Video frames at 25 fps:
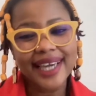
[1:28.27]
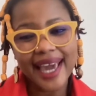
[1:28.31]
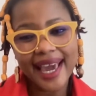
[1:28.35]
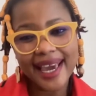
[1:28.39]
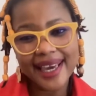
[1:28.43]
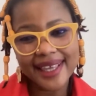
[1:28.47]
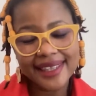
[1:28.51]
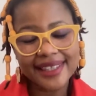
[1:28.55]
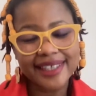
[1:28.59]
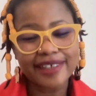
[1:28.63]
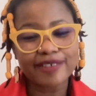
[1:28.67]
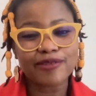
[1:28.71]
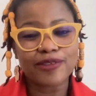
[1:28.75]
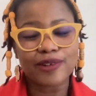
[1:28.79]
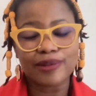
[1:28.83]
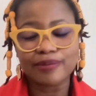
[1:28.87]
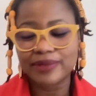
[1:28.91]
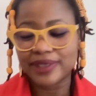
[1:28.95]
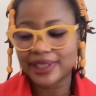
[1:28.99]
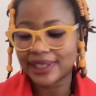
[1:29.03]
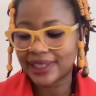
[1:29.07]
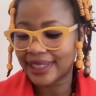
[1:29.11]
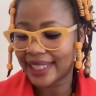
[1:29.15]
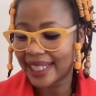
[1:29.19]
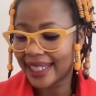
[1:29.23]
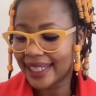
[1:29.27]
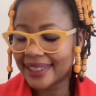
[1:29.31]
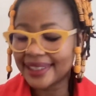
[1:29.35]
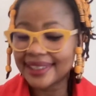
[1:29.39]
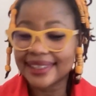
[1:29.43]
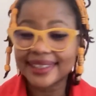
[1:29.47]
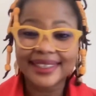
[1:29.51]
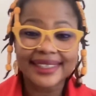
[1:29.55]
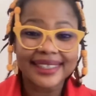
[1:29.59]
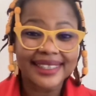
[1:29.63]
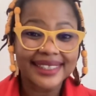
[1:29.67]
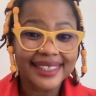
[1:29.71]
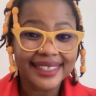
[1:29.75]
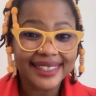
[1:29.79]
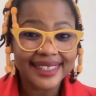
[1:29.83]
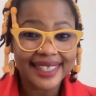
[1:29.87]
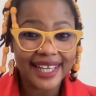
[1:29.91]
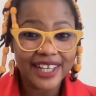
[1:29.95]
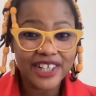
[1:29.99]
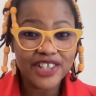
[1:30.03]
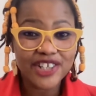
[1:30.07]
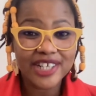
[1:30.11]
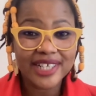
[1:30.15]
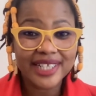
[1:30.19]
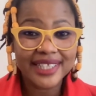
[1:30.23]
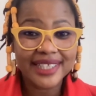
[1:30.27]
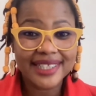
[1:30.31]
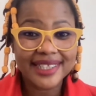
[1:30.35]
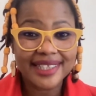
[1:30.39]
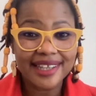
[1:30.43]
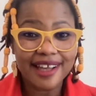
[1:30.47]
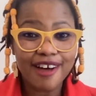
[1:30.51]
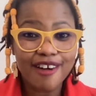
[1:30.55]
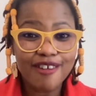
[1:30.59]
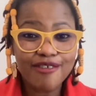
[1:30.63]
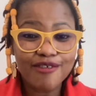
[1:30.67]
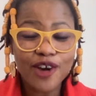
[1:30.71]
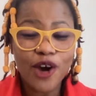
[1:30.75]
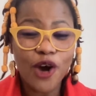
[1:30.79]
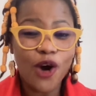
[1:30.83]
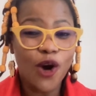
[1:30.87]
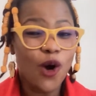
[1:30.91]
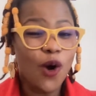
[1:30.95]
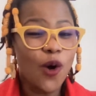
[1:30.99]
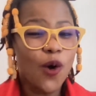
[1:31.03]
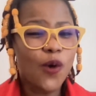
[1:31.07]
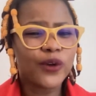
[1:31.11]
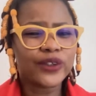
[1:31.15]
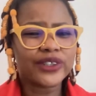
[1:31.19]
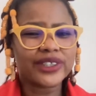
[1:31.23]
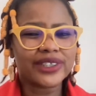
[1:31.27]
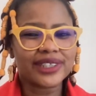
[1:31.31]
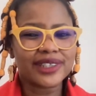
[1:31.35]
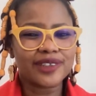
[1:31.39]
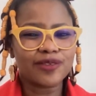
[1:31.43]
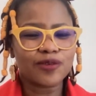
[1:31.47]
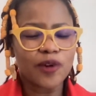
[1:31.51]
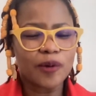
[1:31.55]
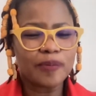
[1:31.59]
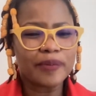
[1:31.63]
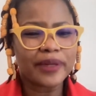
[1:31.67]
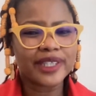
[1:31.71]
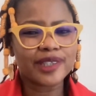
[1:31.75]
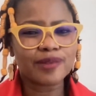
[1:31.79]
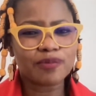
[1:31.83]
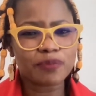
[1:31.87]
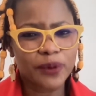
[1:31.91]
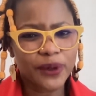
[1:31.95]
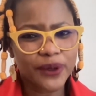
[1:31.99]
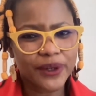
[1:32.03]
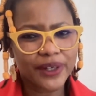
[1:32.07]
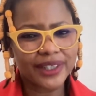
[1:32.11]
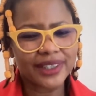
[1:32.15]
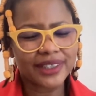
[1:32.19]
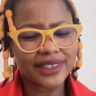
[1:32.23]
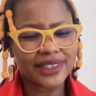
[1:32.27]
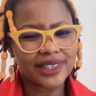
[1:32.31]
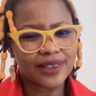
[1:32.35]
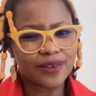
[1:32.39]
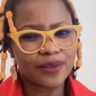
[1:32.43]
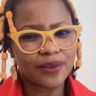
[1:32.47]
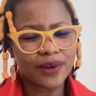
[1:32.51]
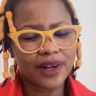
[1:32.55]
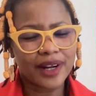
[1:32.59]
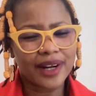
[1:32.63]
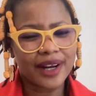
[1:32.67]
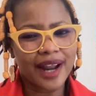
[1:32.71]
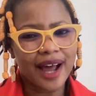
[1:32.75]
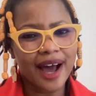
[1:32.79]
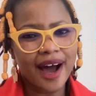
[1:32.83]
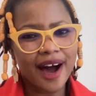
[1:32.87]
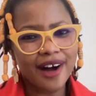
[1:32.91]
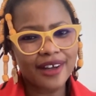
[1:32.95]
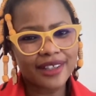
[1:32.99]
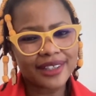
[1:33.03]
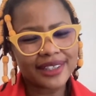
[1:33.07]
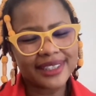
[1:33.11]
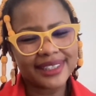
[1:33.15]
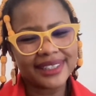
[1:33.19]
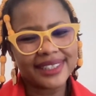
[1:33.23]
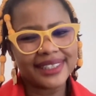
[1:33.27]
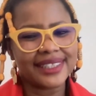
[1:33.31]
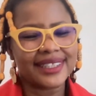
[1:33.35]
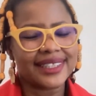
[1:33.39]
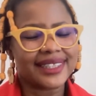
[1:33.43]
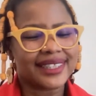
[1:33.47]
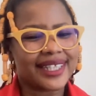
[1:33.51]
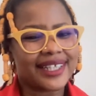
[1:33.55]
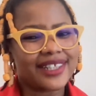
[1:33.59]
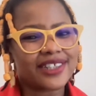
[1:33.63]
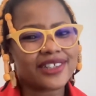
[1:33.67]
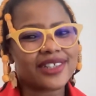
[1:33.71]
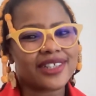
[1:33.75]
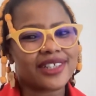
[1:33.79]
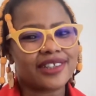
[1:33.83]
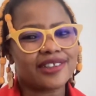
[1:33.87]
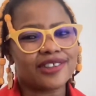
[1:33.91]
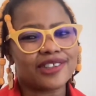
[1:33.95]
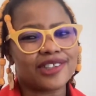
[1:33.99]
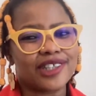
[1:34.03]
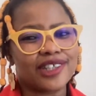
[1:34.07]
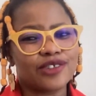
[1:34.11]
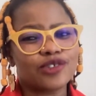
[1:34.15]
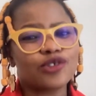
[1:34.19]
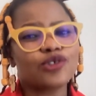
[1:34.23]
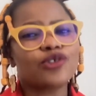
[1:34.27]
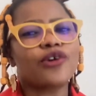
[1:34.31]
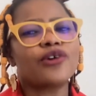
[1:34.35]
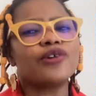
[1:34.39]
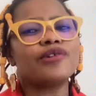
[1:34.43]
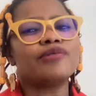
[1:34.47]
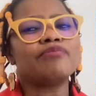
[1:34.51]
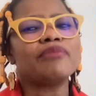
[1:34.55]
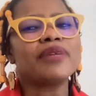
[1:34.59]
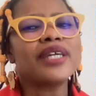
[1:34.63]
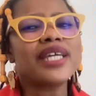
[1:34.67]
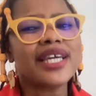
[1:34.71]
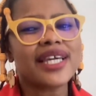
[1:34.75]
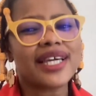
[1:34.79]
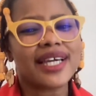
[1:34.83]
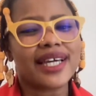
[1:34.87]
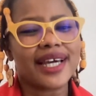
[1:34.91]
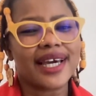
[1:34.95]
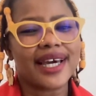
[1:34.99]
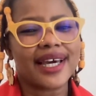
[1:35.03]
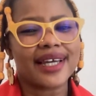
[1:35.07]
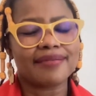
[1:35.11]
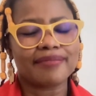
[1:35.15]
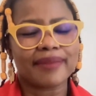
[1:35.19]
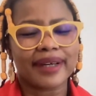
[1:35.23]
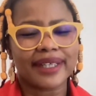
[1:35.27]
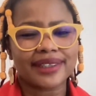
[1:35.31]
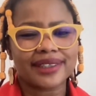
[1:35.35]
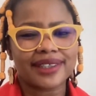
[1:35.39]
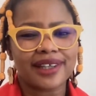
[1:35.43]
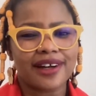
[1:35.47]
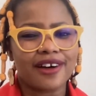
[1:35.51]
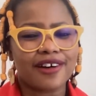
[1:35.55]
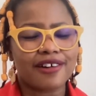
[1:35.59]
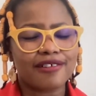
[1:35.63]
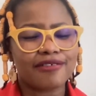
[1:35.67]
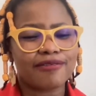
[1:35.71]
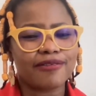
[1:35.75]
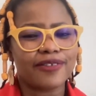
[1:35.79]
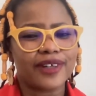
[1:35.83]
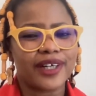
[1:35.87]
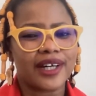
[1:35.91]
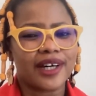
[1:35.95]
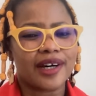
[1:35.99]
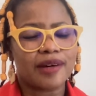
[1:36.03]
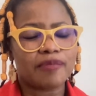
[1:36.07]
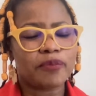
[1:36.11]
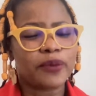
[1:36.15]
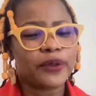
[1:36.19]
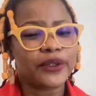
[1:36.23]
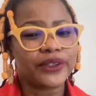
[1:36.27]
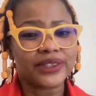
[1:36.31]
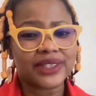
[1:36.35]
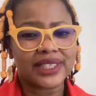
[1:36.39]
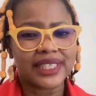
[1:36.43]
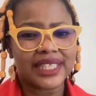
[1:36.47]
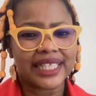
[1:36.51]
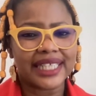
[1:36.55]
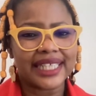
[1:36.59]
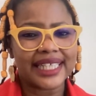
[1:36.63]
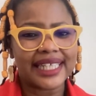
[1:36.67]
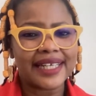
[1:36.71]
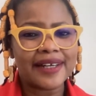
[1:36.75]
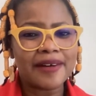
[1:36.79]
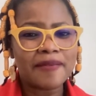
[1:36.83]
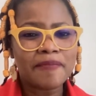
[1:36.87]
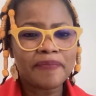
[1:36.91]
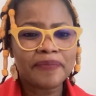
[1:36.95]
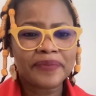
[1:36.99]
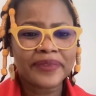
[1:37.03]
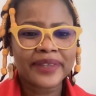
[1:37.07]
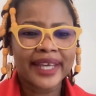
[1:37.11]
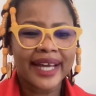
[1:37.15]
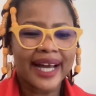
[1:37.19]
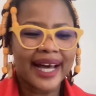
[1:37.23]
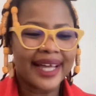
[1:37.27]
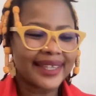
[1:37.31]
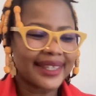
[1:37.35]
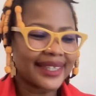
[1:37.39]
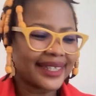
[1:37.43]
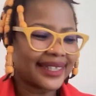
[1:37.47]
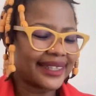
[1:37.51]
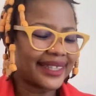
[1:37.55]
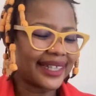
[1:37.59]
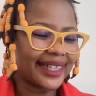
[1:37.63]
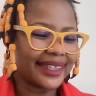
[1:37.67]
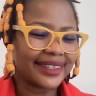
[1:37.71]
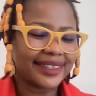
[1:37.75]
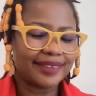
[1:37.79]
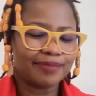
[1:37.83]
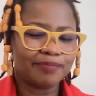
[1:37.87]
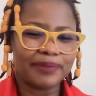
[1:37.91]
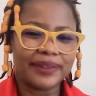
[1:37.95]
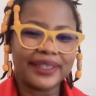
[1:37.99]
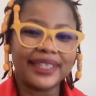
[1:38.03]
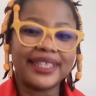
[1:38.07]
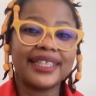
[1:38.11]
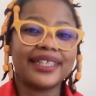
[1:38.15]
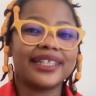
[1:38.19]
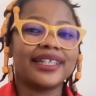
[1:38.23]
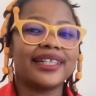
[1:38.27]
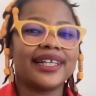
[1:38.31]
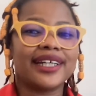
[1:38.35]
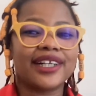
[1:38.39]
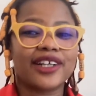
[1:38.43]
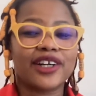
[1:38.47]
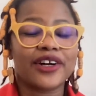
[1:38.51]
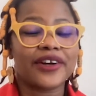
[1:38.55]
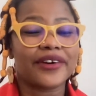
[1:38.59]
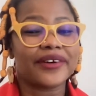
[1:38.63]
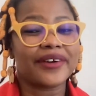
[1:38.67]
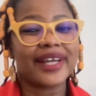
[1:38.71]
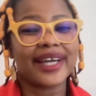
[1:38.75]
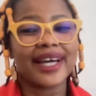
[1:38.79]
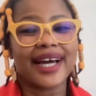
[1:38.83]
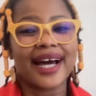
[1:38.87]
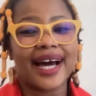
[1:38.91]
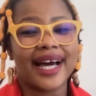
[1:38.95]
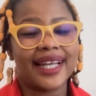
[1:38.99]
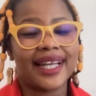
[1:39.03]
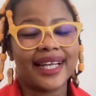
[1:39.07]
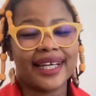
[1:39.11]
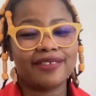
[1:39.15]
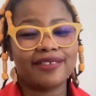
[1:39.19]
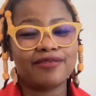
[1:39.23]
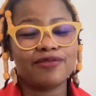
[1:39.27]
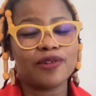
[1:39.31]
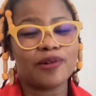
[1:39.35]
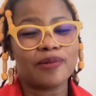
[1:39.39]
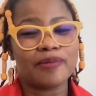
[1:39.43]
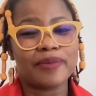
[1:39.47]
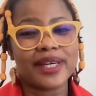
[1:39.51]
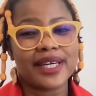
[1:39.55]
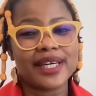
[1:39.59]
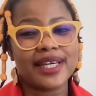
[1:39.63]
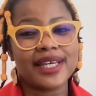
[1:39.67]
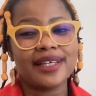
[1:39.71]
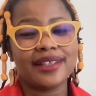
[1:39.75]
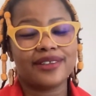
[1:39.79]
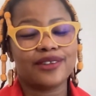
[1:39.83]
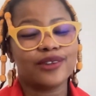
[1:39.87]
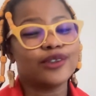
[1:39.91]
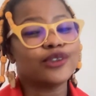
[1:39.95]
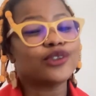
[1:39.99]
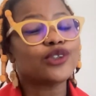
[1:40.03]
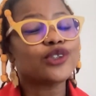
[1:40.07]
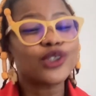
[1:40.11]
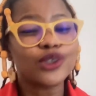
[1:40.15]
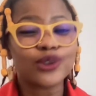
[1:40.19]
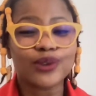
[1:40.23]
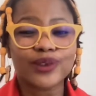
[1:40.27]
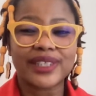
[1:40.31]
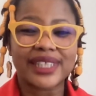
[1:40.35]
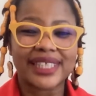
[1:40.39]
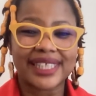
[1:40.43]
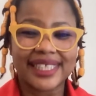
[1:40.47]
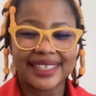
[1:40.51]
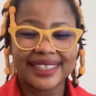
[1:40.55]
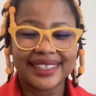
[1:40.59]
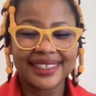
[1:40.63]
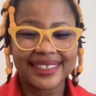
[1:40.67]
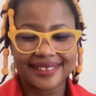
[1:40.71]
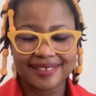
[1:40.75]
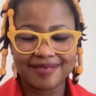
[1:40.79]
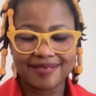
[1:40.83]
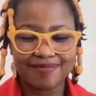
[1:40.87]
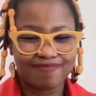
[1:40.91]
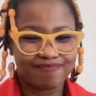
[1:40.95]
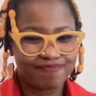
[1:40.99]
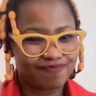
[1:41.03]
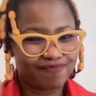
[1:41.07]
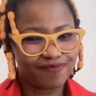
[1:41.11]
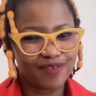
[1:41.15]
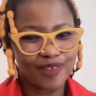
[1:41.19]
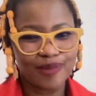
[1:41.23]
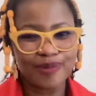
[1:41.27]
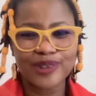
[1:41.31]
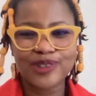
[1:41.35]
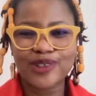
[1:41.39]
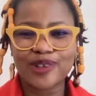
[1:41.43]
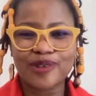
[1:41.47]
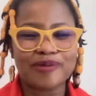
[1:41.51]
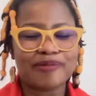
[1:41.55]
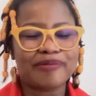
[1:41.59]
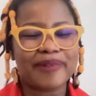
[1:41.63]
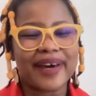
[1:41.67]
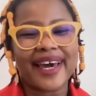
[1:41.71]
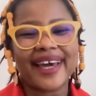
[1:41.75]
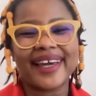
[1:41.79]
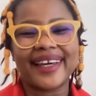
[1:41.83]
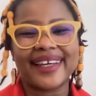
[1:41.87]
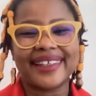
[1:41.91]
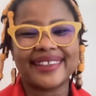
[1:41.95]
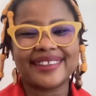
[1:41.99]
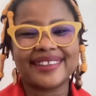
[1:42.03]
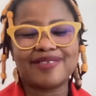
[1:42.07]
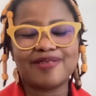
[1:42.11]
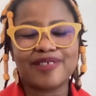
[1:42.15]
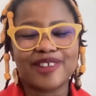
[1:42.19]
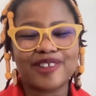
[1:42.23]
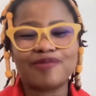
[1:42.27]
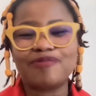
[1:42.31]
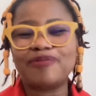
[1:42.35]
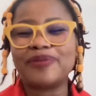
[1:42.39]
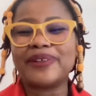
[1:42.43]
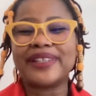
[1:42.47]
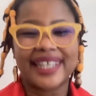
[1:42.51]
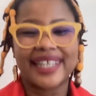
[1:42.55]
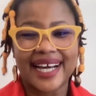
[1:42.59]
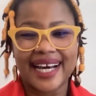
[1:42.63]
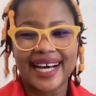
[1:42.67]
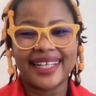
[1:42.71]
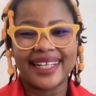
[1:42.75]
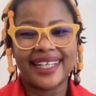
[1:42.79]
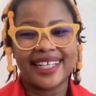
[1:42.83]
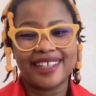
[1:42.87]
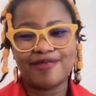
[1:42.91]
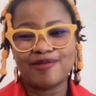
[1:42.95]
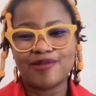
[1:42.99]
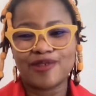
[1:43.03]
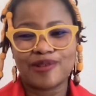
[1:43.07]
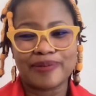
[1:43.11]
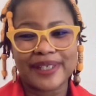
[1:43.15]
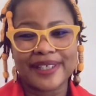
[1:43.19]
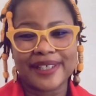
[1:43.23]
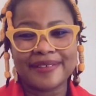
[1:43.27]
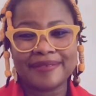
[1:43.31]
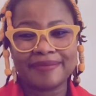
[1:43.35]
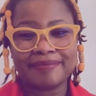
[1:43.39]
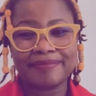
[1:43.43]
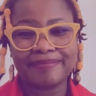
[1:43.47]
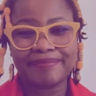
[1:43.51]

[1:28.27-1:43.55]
either from just getting the designation itself or just from experience and how the designation has grown me and myself personally. I think that's been a career highlight for me. Those two things from the top of my head have been a highlight for me.